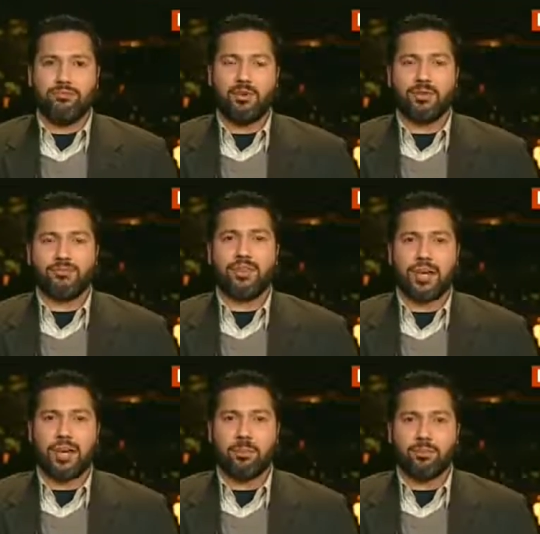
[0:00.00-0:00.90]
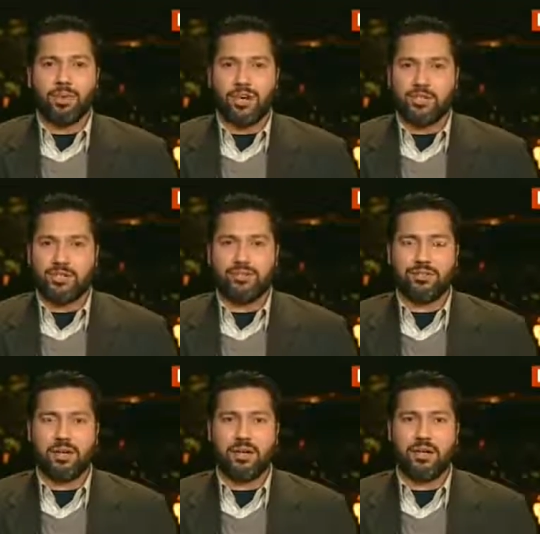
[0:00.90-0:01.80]
False flag
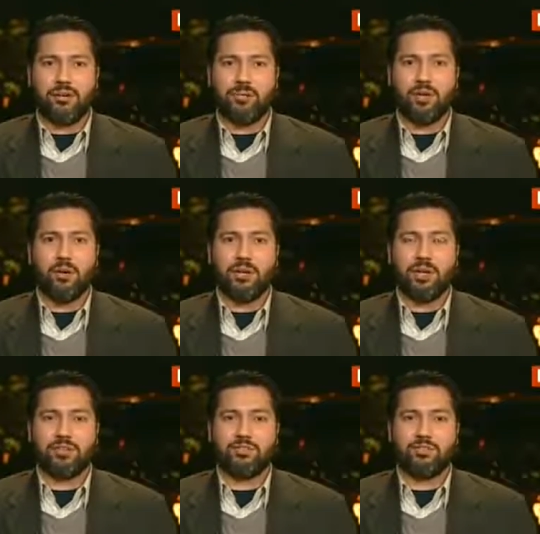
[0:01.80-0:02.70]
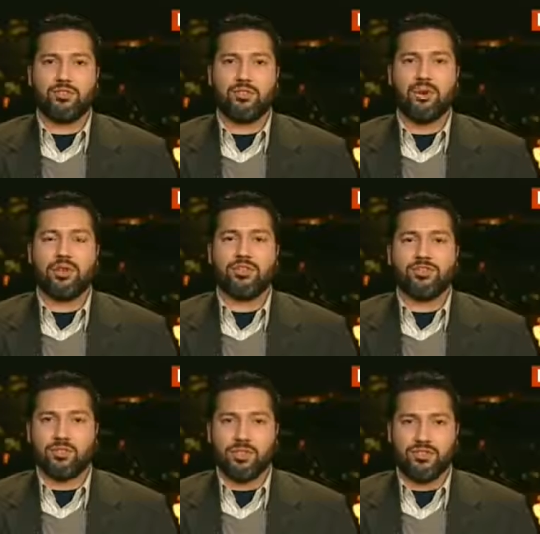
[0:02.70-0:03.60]
operations have been going on since the dawn of
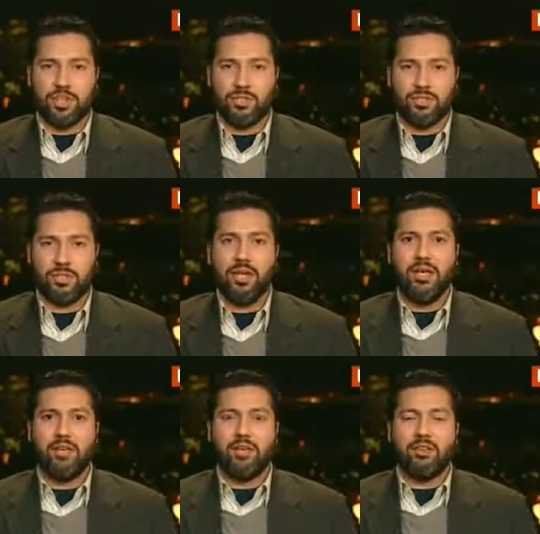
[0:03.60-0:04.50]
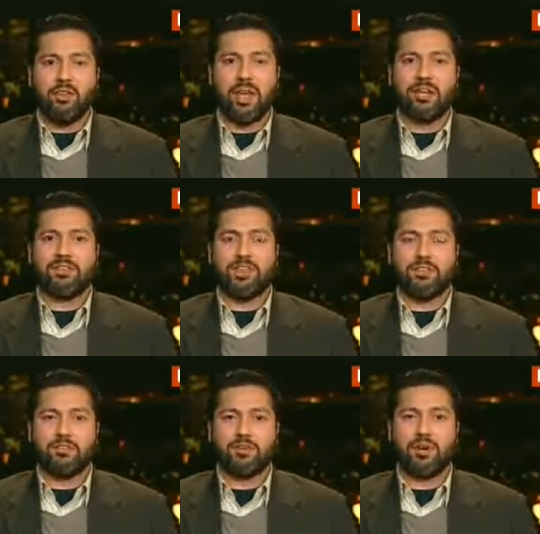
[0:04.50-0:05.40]
civilization. The United
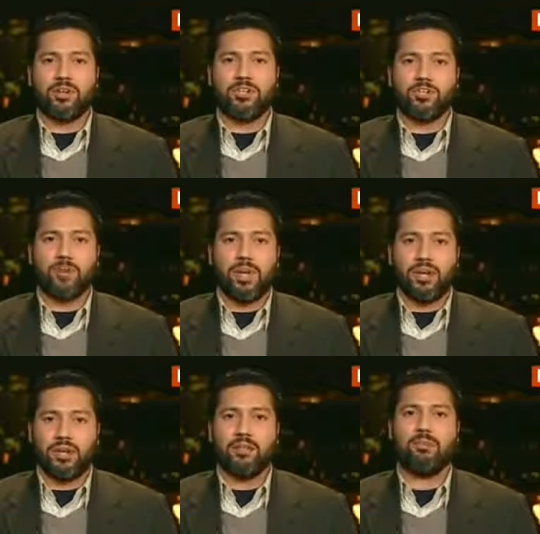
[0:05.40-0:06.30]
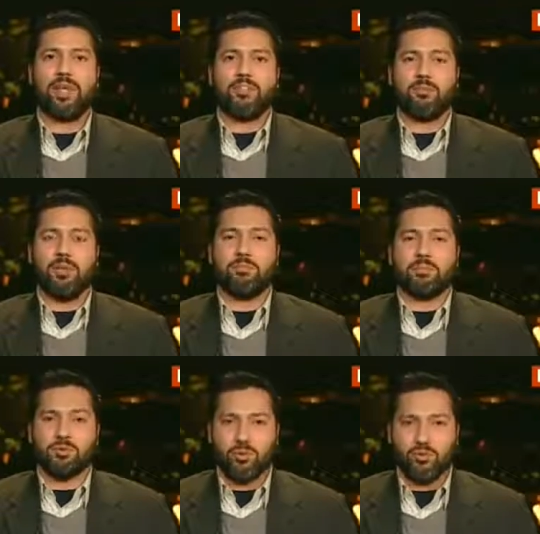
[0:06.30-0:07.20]
States has participated in them. It's been
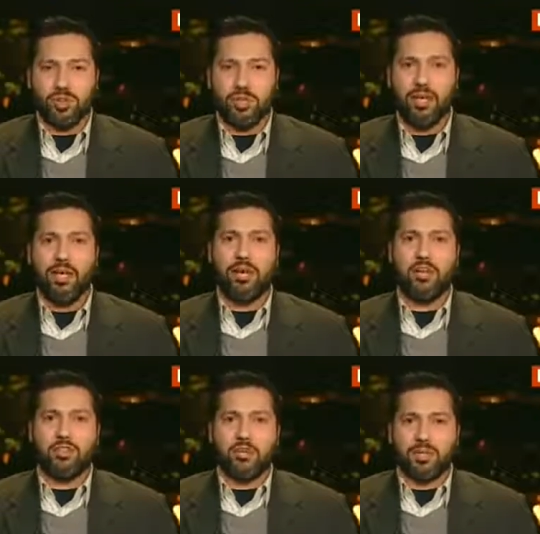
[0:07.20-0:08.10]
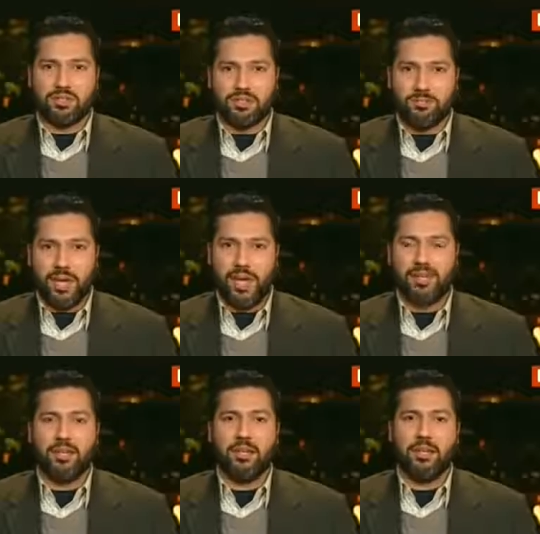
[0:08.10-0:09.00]
proven. The USS
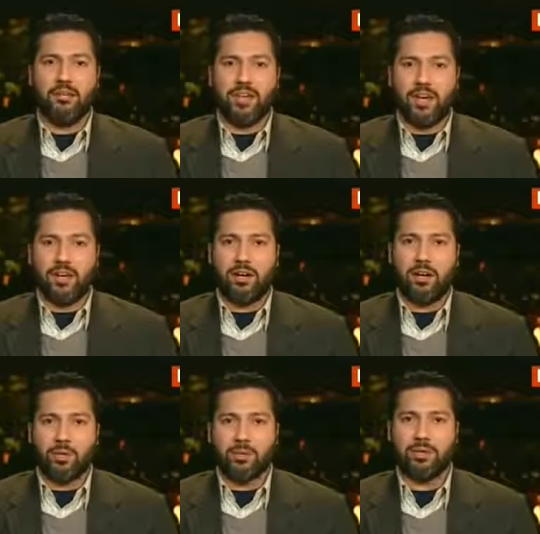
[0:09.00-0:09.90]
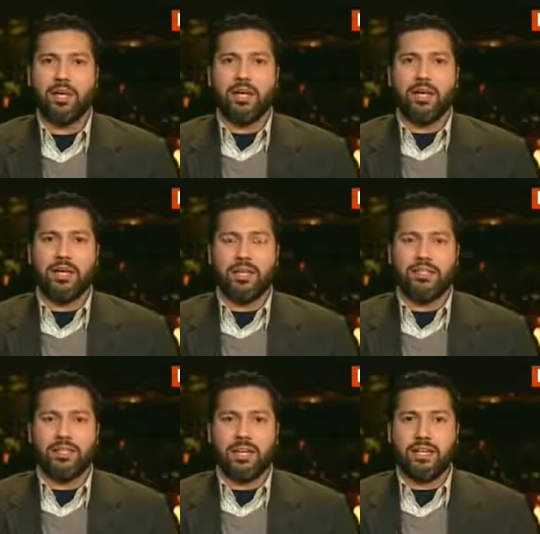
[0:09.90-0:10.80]
Maine in Havana Harbor in
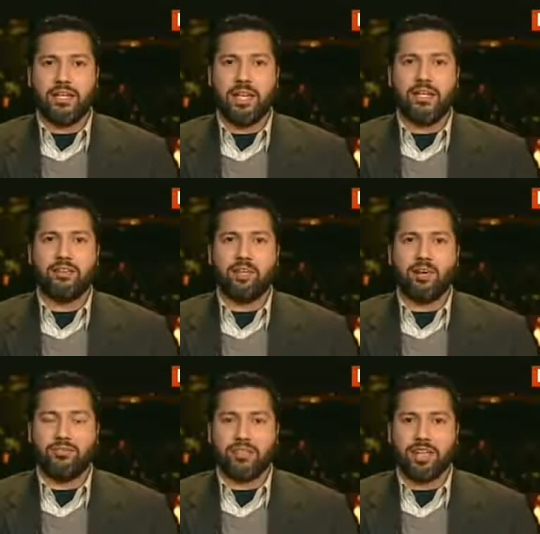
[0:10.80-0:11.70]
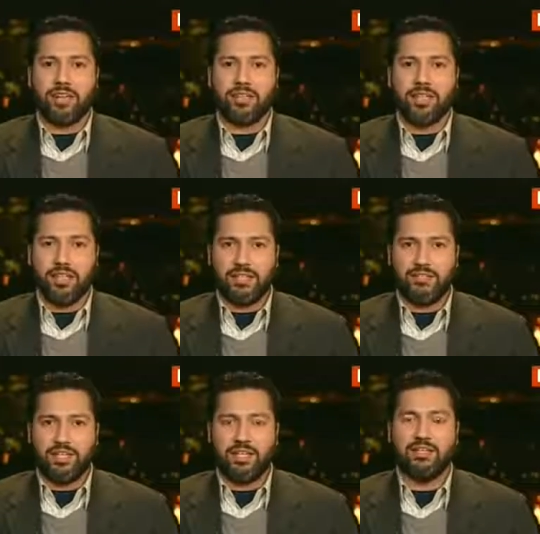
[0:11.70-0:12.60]
1898, the Gulf of Tonkin
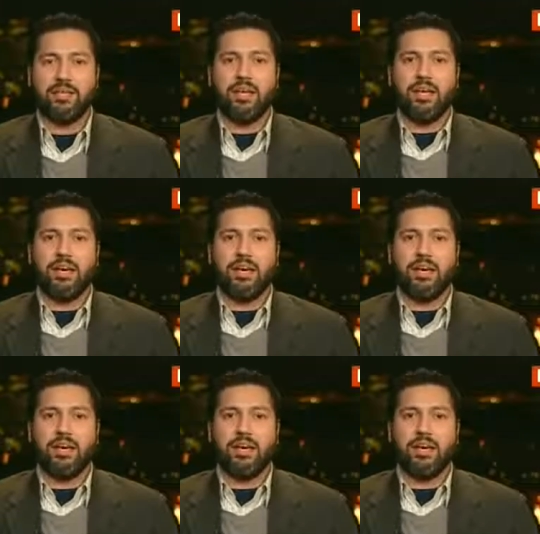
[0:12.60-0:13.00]
incident.